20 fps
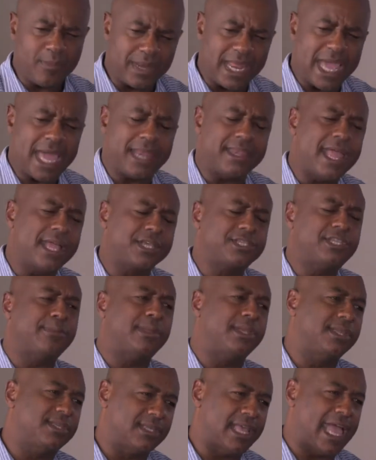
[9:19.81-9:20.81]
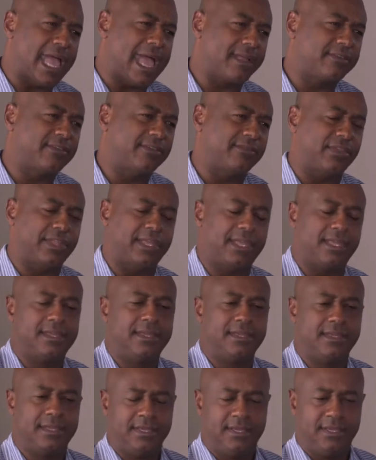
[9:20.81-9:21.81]
But I hadn't actually been as
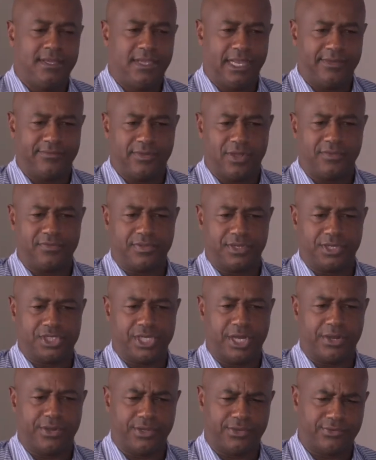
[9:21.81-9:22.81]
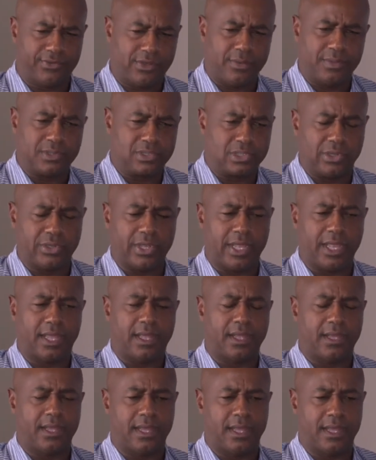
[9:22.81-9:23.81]
actively involved in a charity. So I was
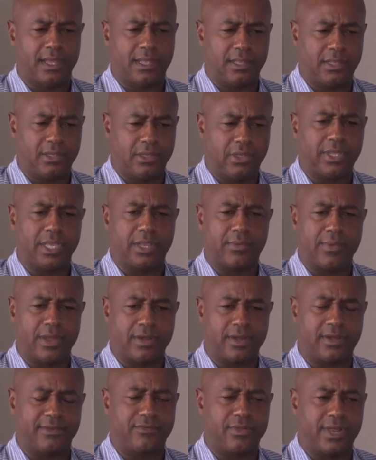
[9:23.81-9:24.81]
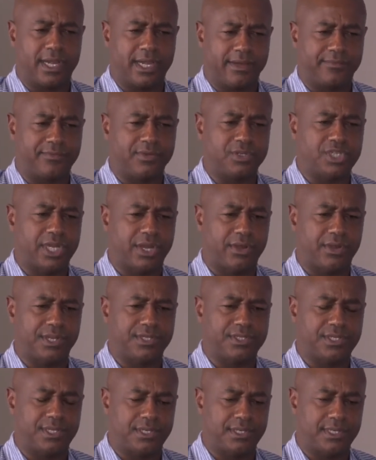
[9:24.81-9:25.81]
looking around at a variety of different
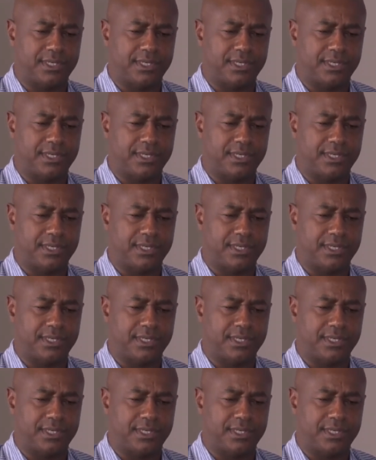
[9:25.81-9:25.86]
charities,